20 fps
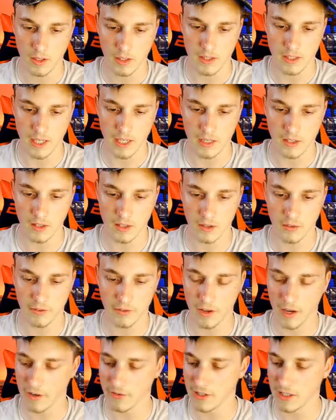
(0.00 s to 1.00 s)
Zexal in a
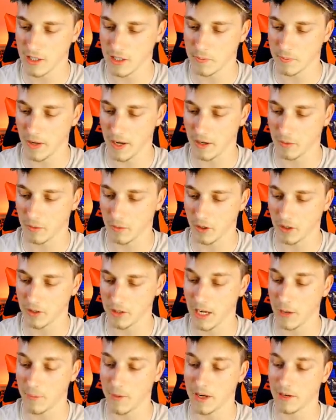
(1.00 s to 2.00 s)
5Ds pack, what?
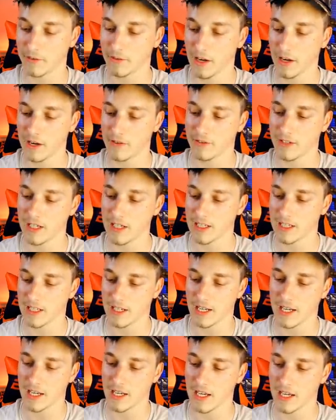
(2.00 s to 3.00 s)
Yeah, we had 5Ds
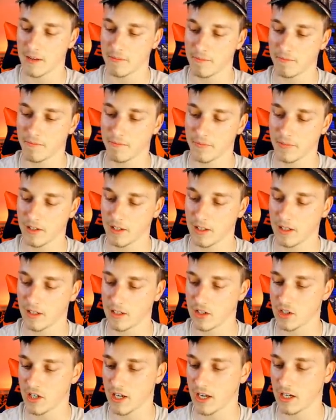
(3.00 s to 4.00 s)
in a
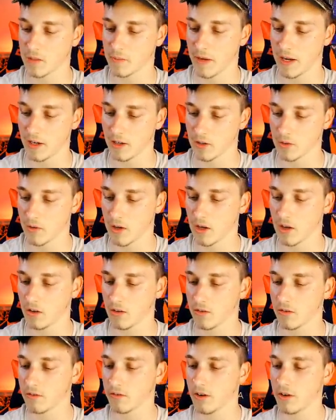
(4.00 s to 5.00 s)
GX pack as well.
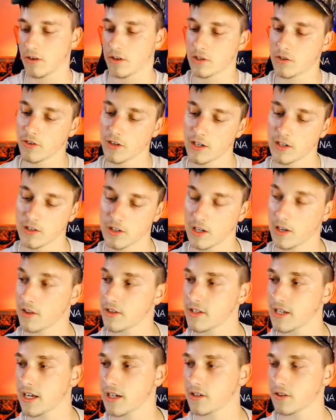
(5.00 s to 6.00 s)
Very strange. Another
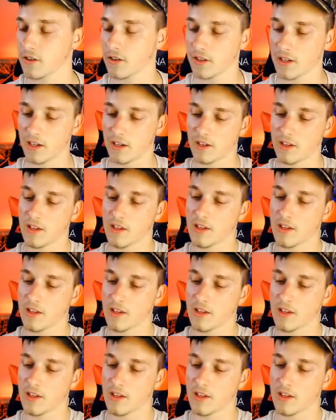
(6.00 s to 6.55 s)
Zexal thing.